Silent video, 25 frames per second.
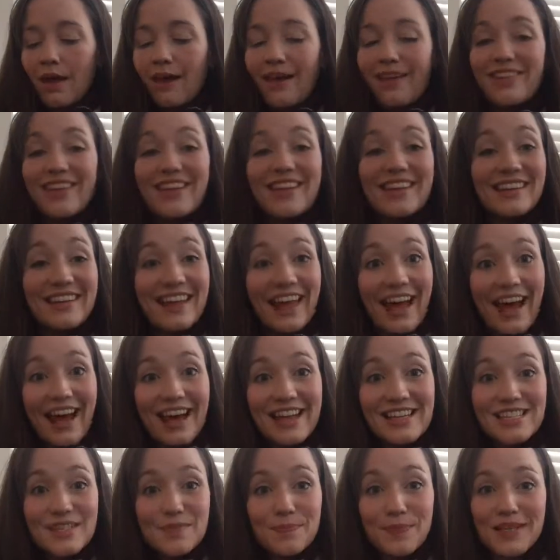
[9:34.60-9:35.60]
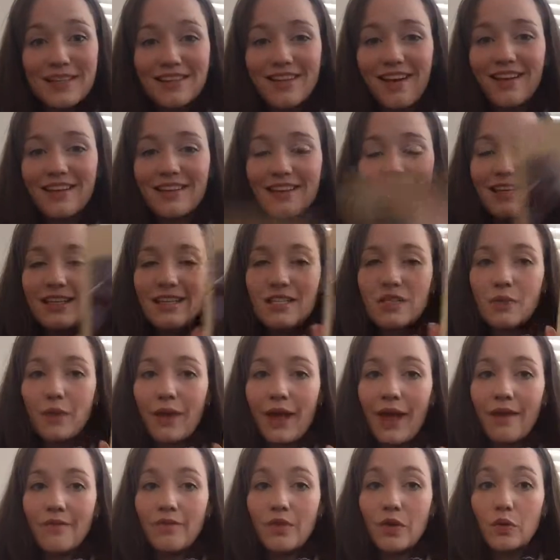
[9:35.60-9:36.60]
And then last but not least, we
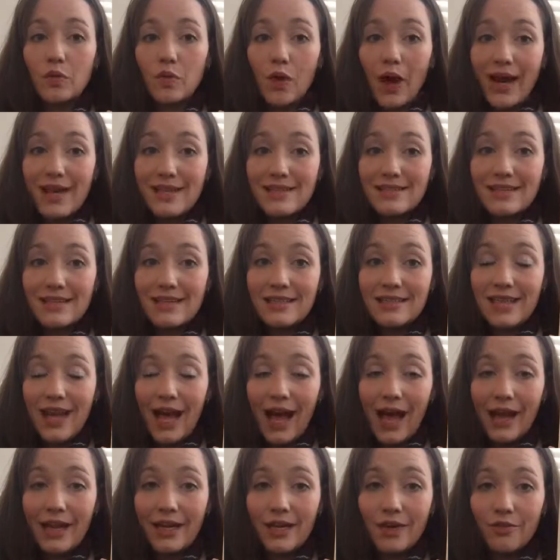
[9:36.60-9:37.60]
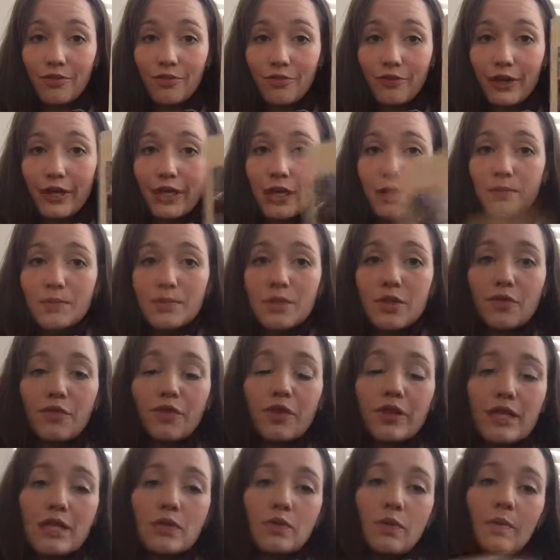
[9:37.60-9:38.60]
have the rising tide of freedom. So
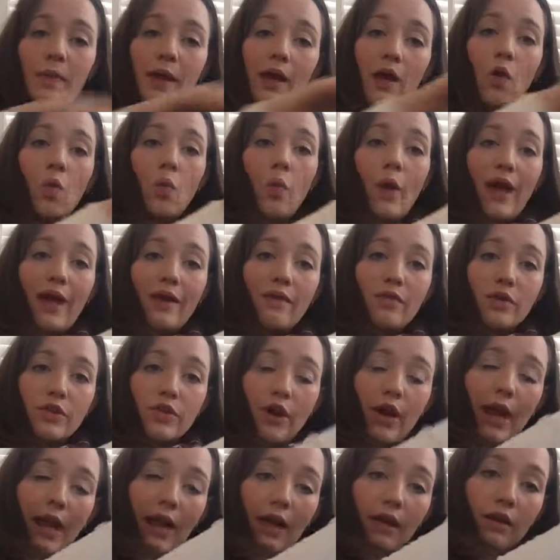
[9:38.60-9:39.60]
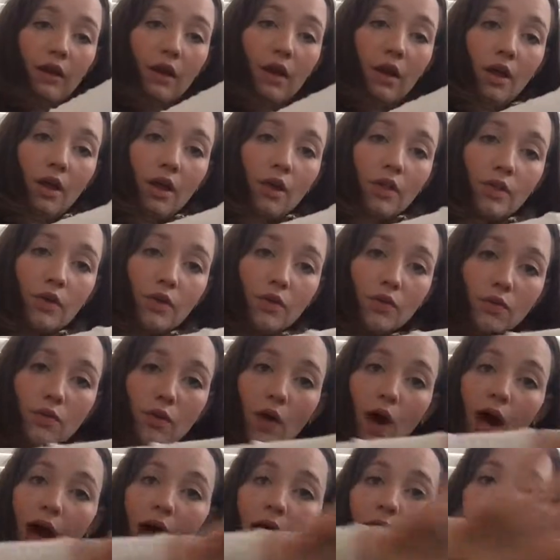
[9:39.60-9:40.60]
for this we make a wave with our hand. The
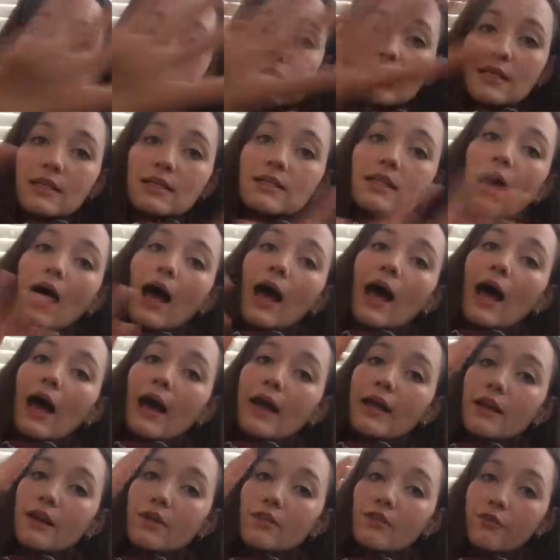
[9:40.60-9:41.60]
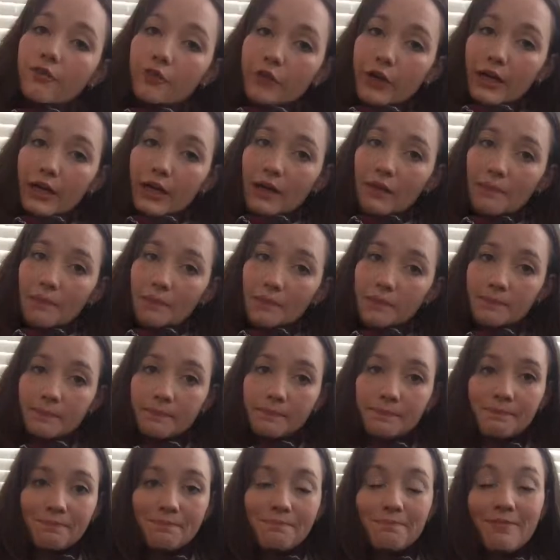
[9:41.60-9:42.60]
rising tide of freedom.
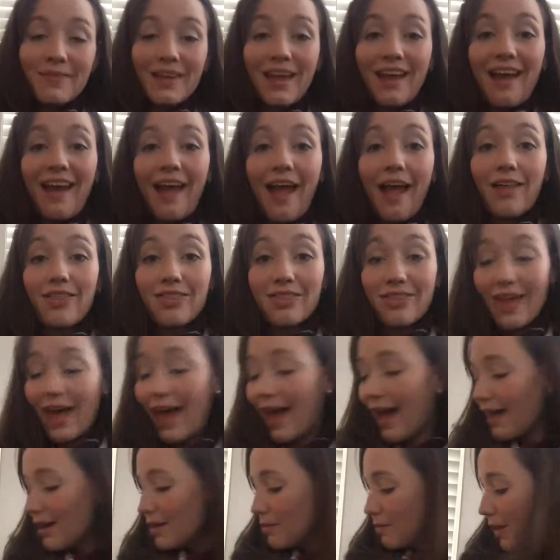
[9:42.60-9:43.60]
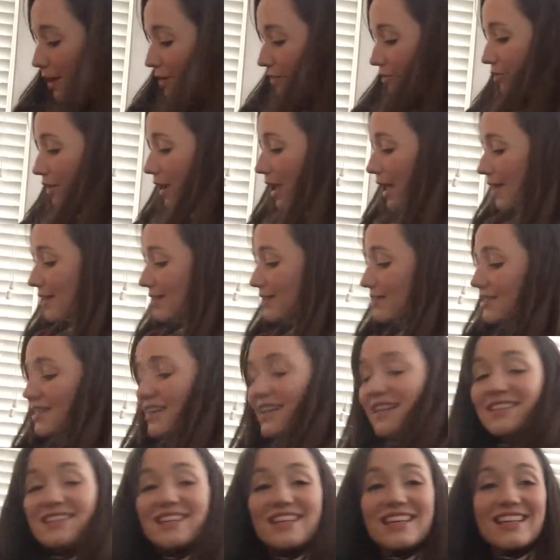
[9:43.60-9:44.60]
And that, my friends,
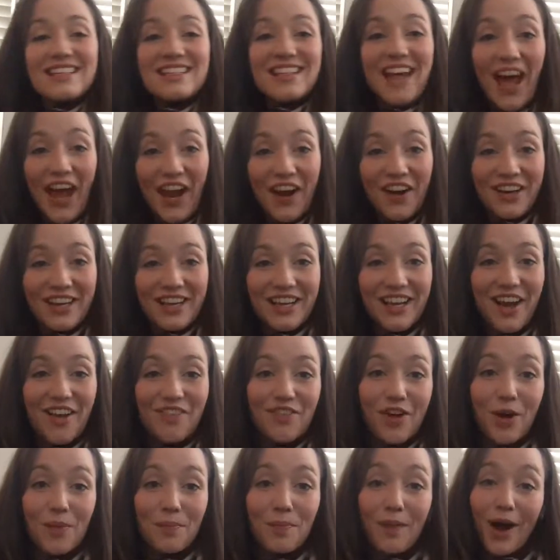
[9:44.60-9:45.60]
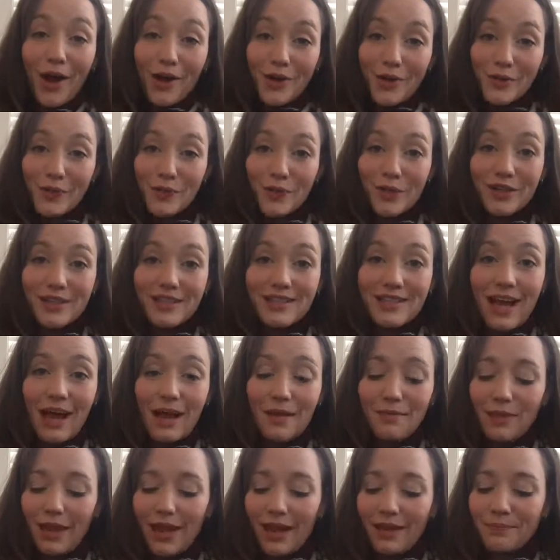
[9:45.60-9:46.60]
is the entirety of our modern world
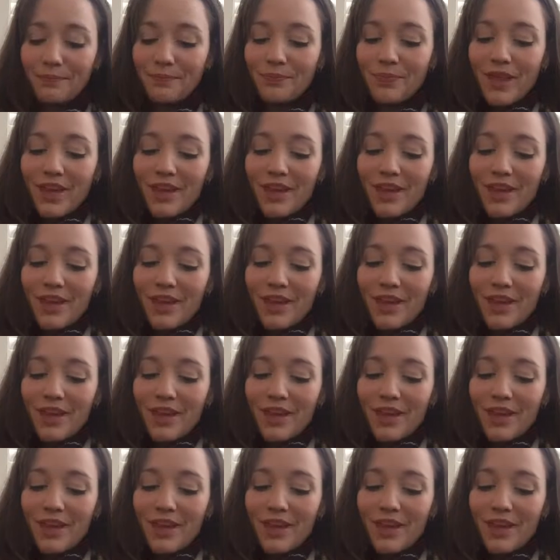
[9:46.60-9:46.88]
timeline.